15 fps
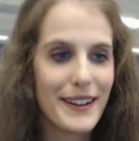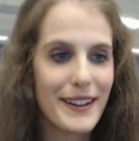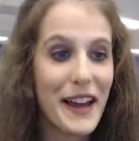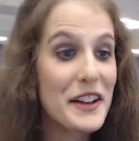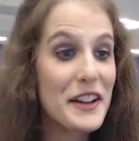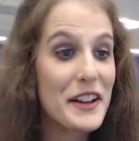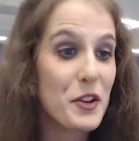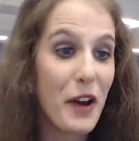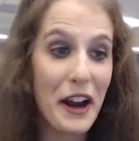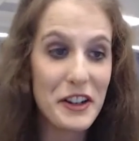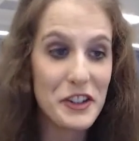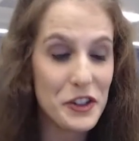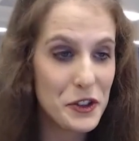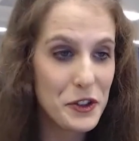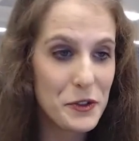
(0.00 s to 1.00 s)
Yeah, and so
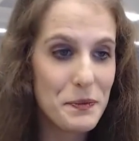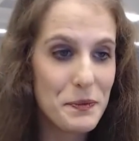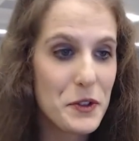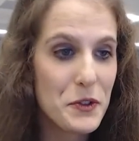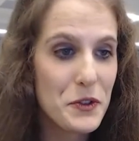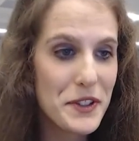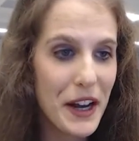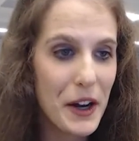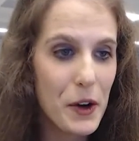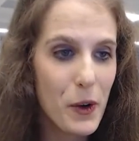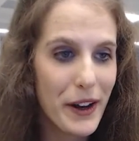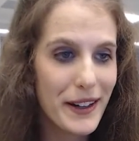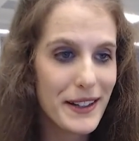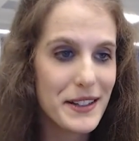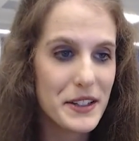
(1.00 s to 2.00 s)
actually you
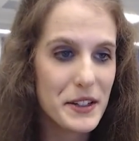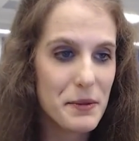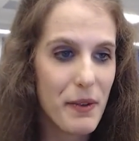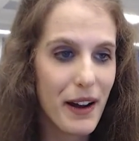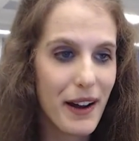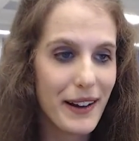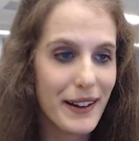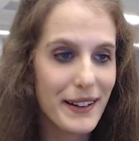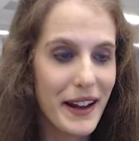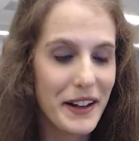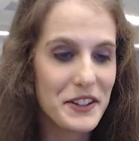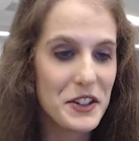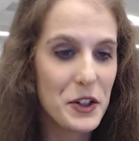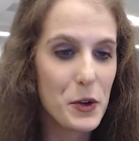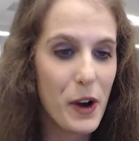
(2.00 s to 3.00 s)
segued into my
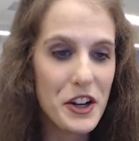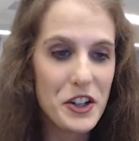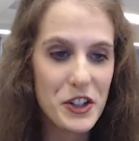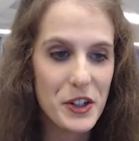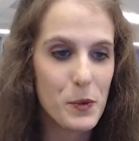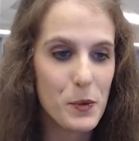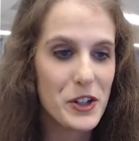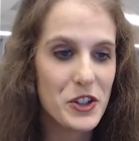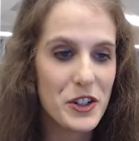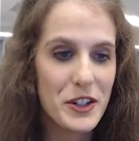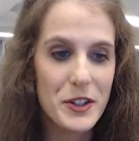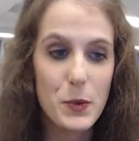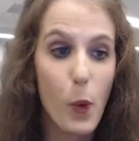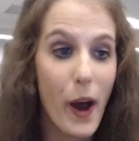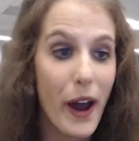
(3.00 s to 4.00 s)
next question, which
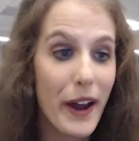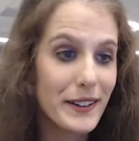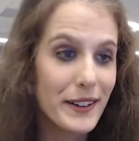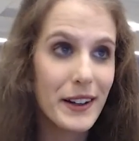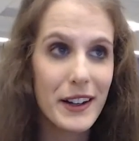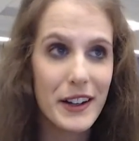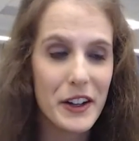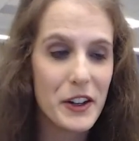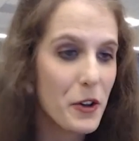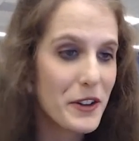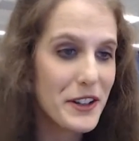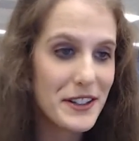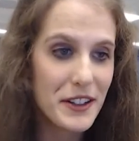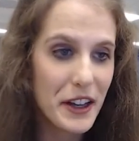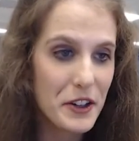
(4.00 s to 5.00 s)
is when
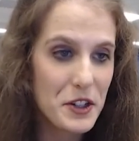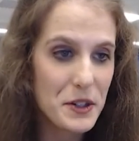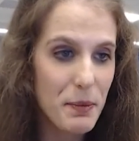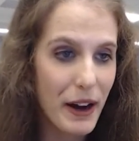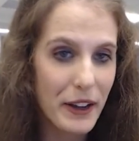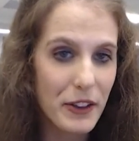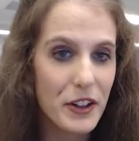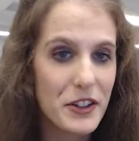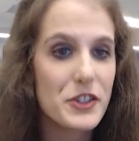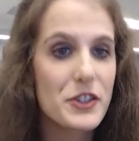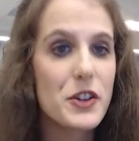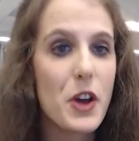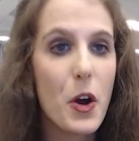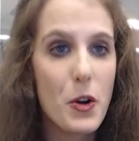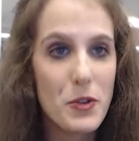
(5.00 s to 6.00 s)
these letters might look
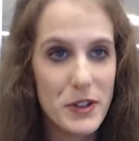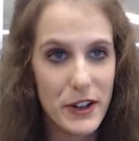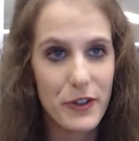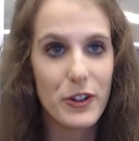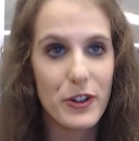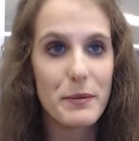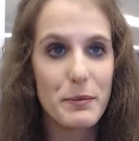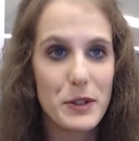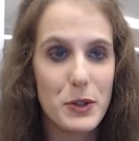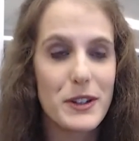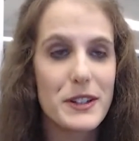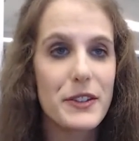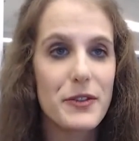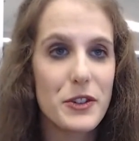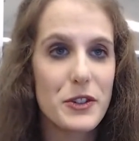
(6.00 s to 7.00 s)
so different between
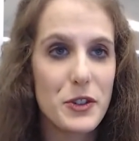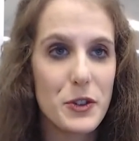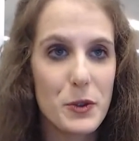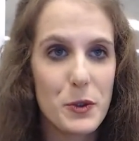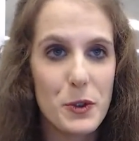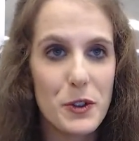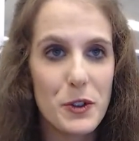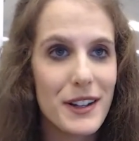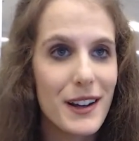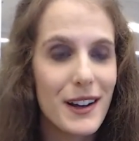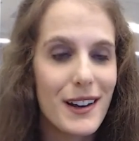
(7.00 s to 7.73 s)
different schools,